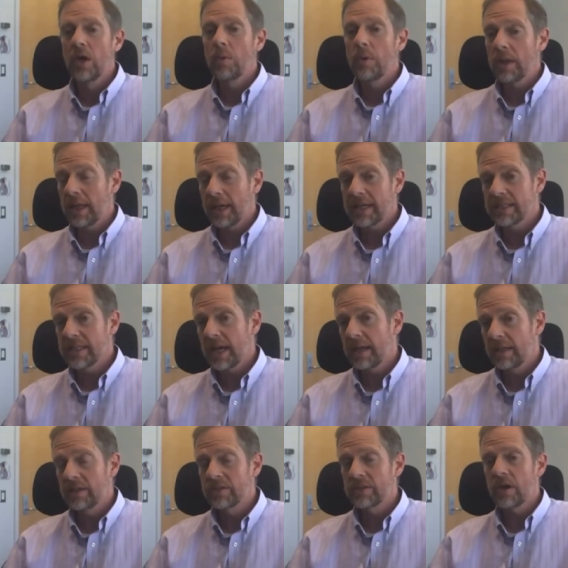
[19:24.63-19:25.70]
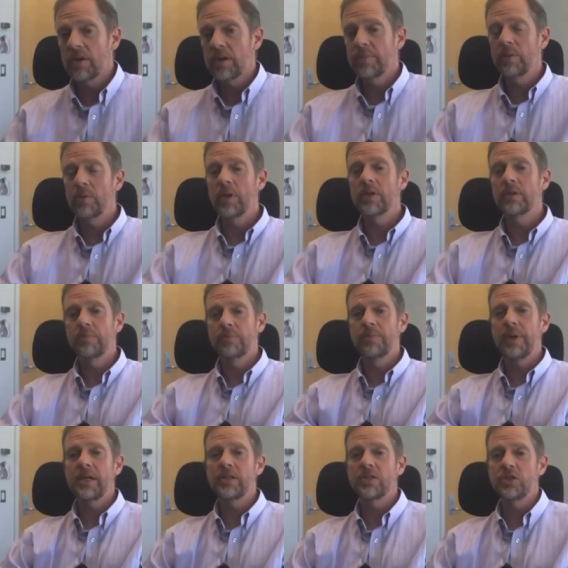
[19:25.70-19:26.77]
well like i said there's already been one
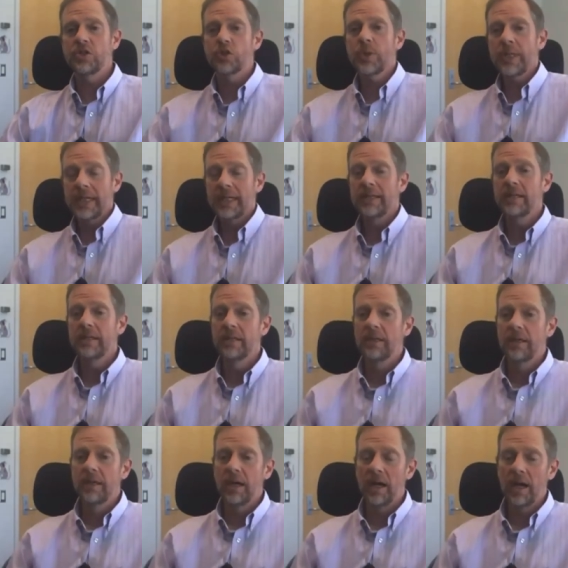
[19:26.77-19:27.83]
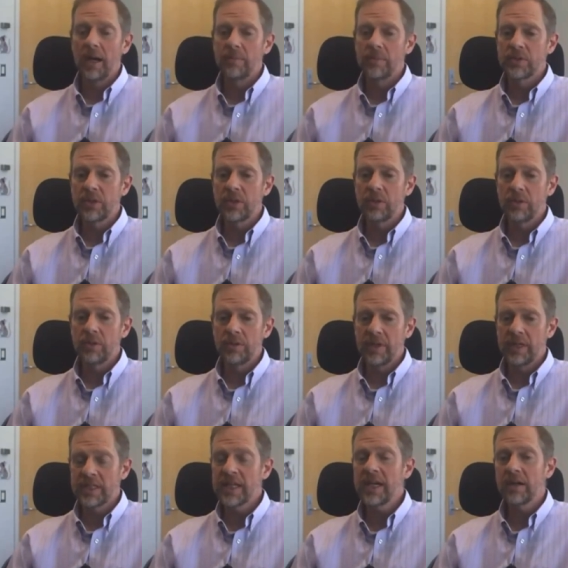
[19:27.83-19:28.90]
patient treated um, so
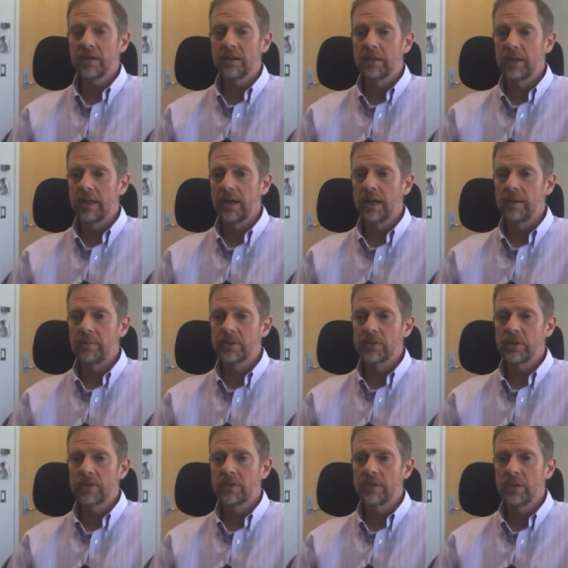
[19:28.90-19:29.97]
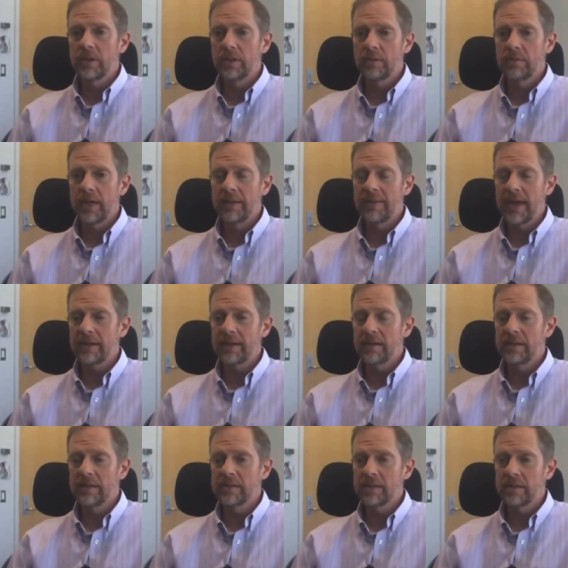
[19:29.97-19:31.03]
it's here. Uh, so it, uh, and that
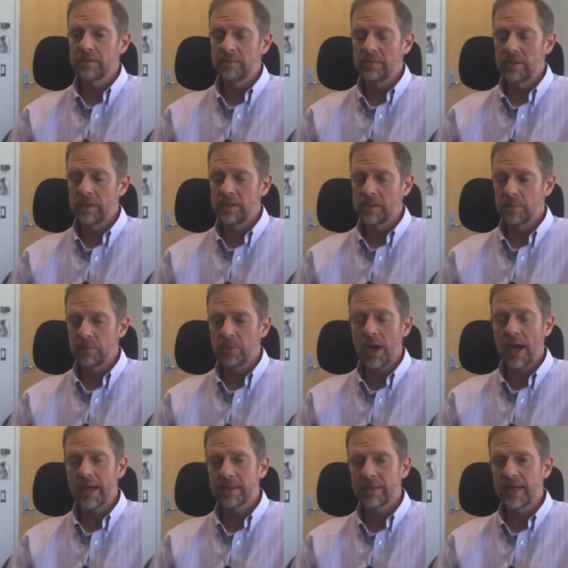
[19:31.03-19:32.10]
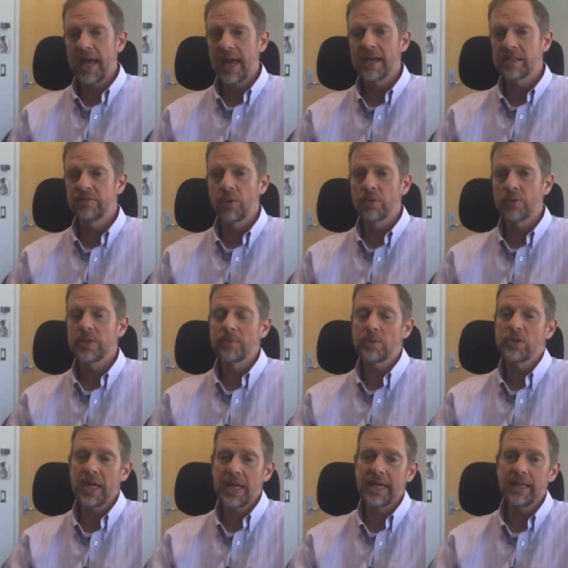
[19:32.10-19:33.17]
is a is a product that has
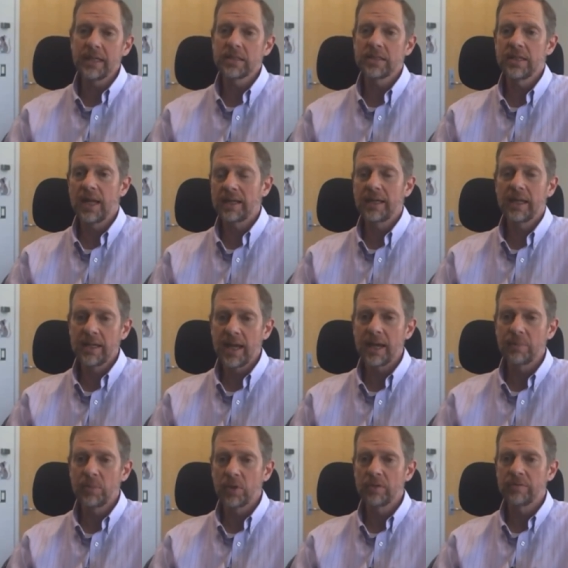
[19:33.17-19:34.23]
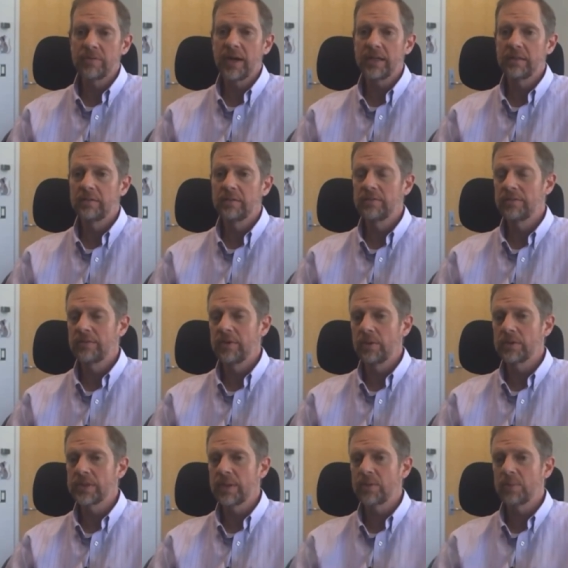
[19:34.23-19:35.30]
photoreceptors in it. It's not again not a purified
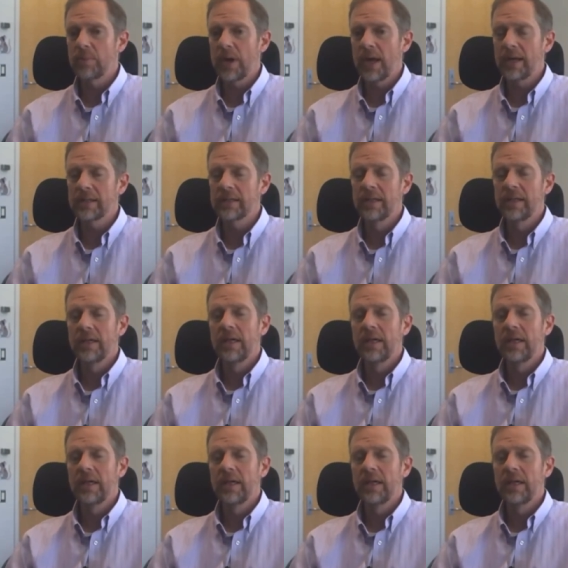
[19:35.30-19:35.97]
photoreceptor product.